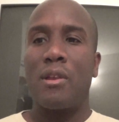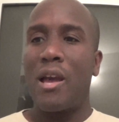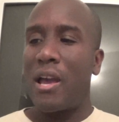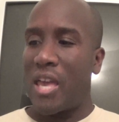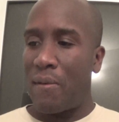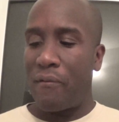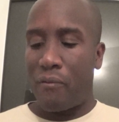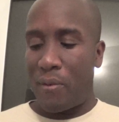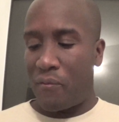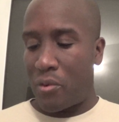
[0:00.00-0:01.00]
The guy gave it
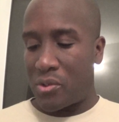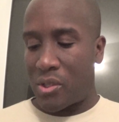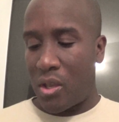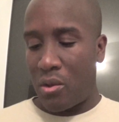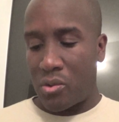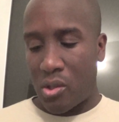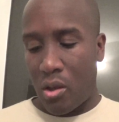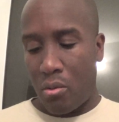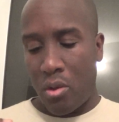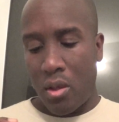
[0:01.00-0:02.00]
for me for a steal,
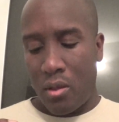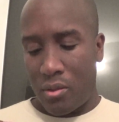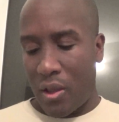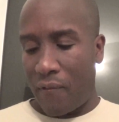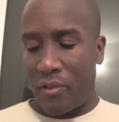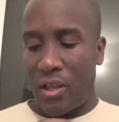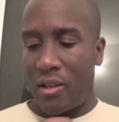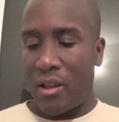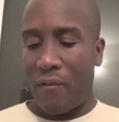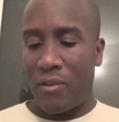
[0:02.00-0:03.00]
so definitely
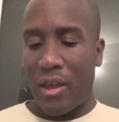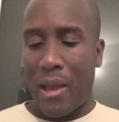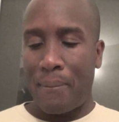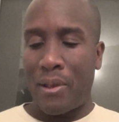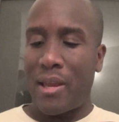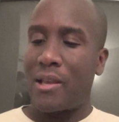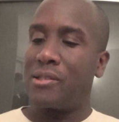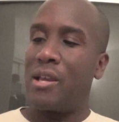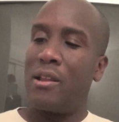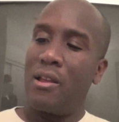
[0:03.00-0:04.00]
happy. Like I
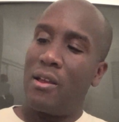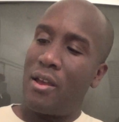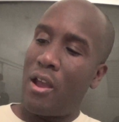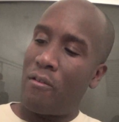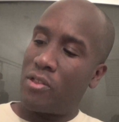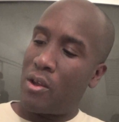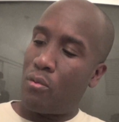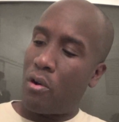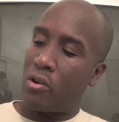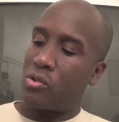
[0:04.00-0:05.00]
said, everything
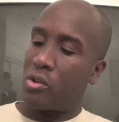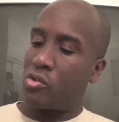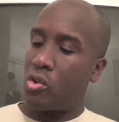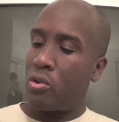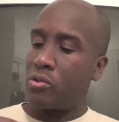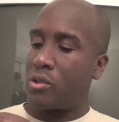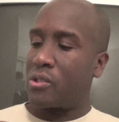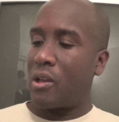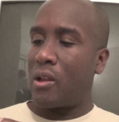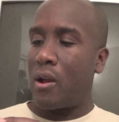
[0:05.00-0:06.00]
works. The controllers are
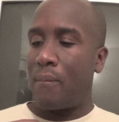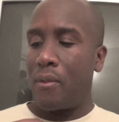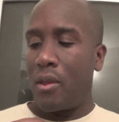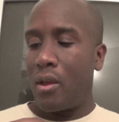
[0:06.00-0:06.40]
set up.